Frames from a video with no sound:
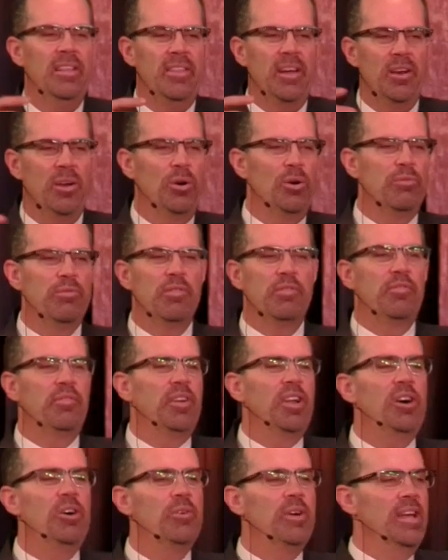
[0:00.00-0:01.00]
that
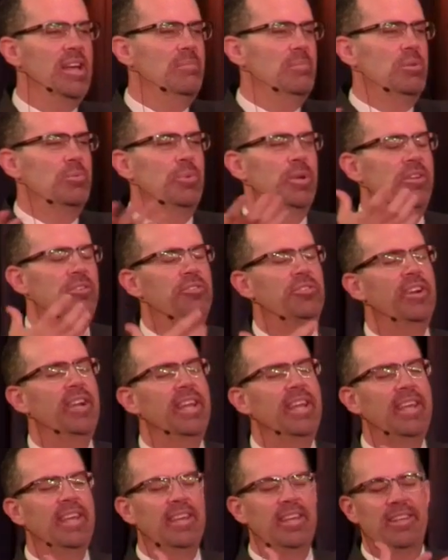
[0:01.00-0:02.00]
overflow him, and we
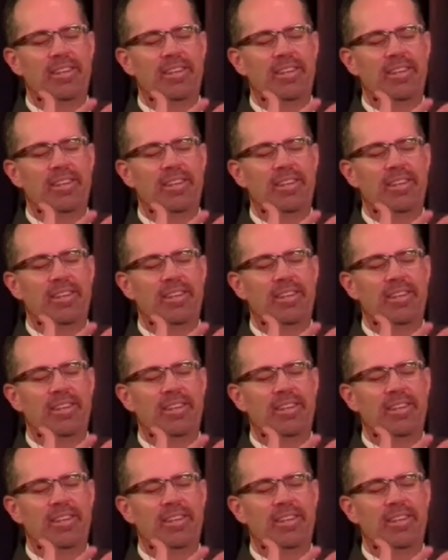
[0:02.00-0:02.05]
drink